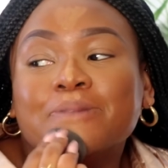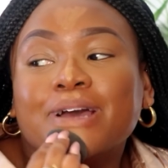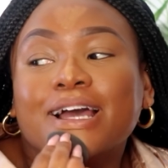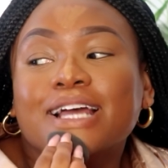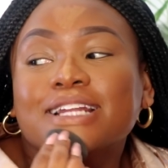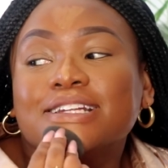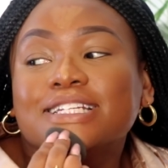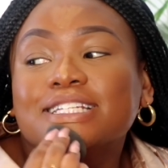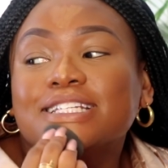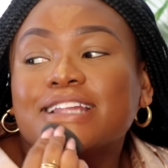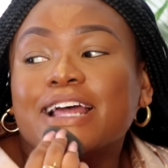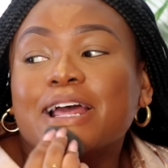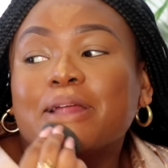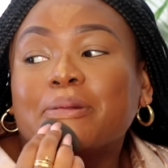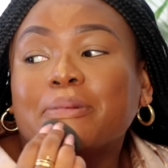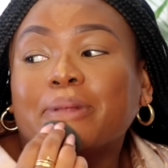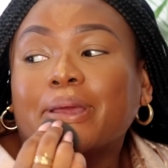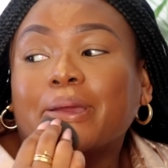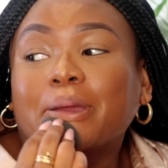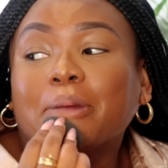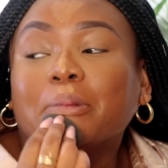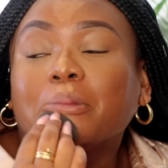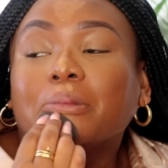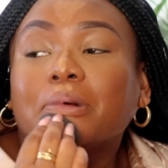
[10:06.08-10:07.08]
I understand
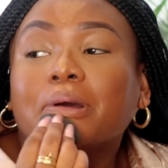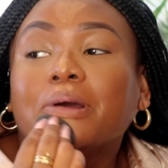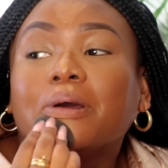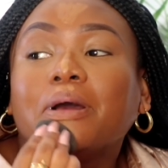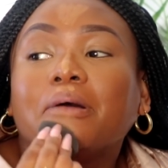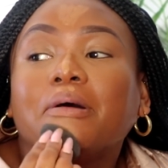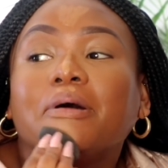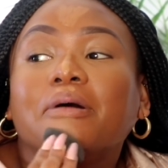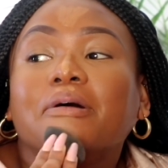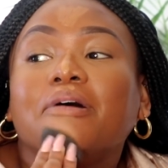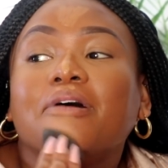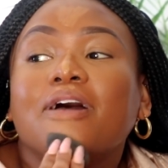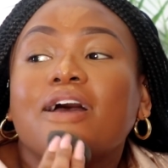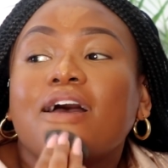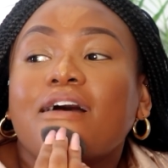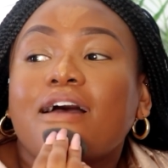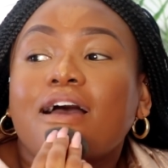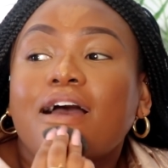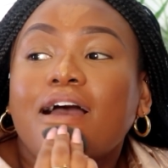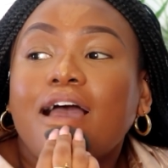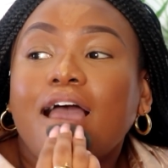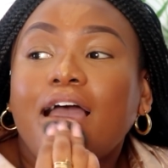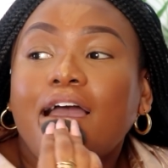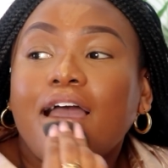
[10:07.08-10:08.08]
it.
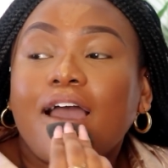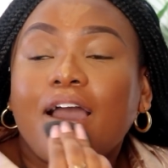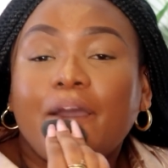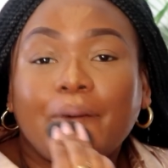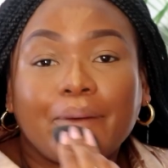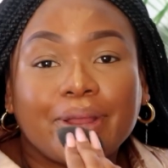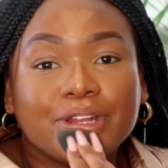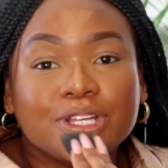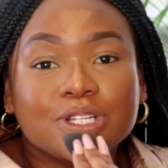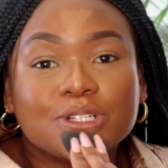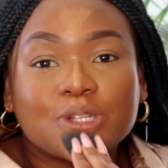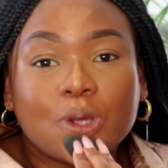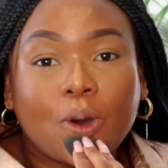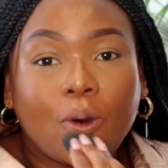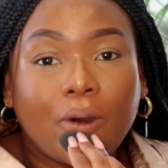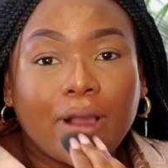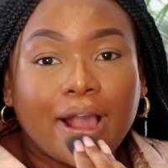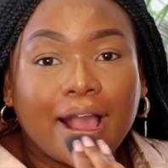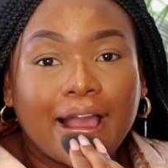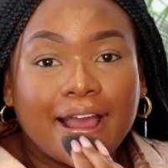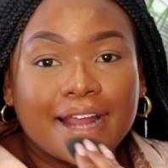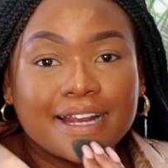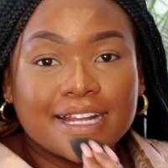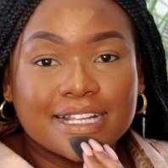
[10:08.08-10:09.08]
When you
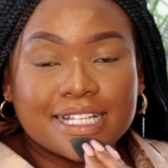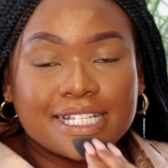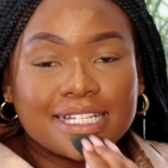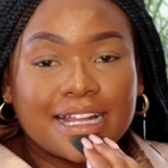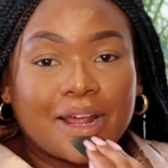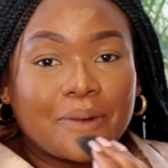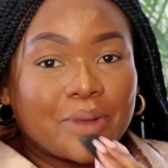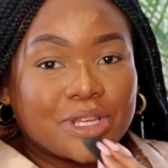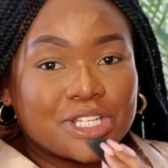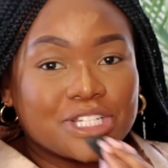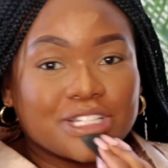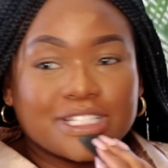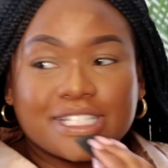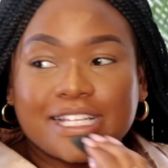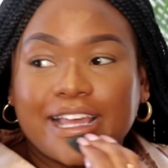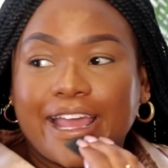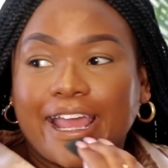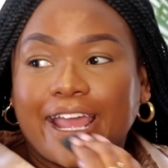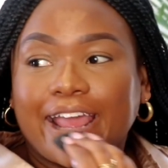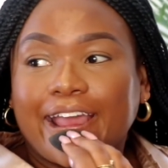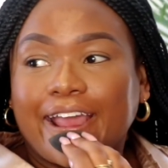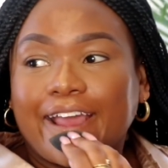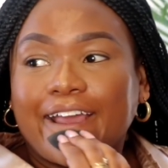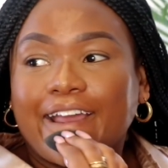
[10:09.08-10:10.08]
talk, I understand what you're
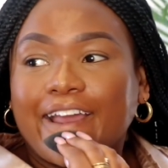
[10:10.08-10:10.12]
saying.